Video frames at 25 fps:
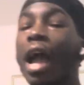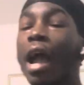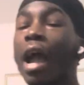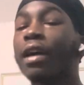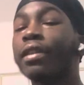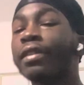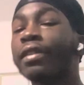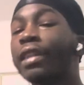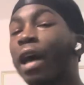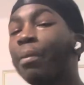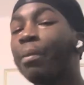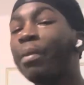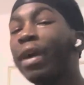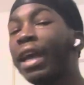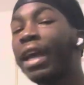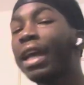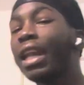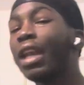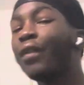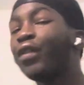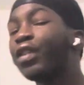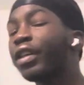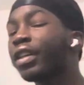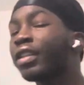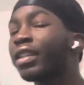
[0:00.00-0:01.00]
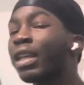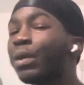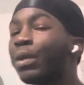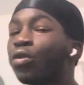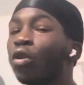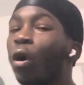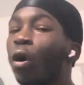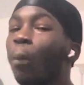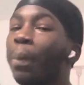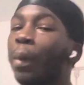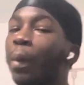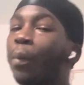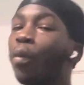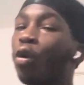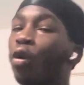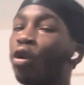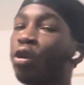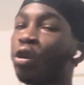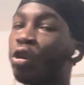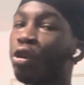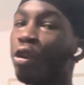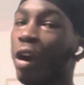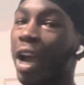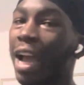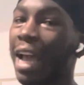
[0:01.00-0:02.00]
Them A-level exams got people
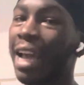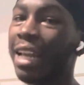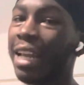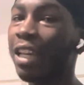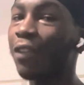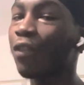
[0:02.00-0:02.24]
crying.